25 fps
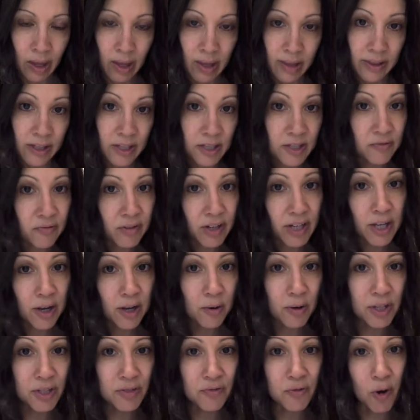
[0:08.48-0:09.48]
This video
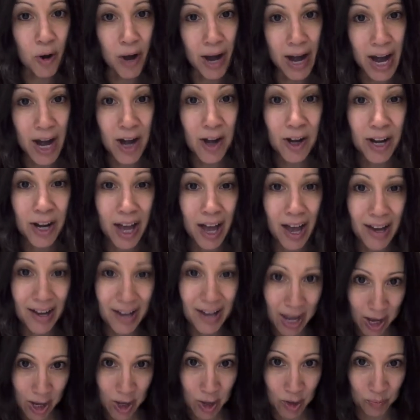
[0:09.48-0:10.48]
is for haircut
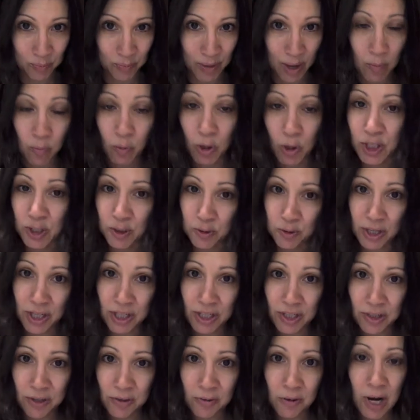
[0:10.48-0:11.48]
help and what you can
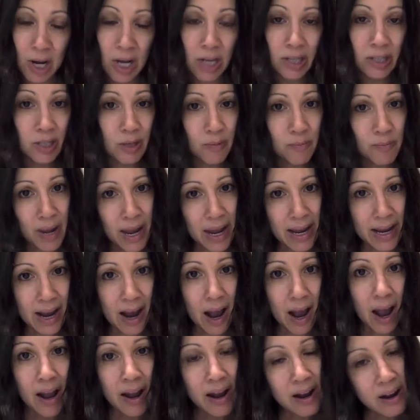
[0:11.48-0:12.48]
do to make
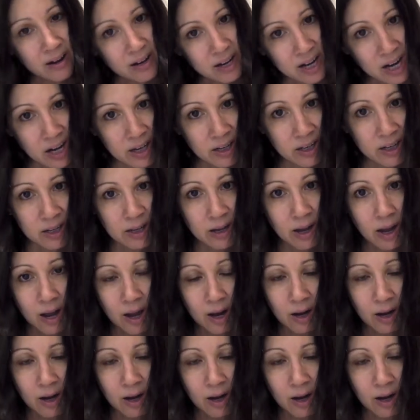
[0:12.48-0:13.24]
haircutting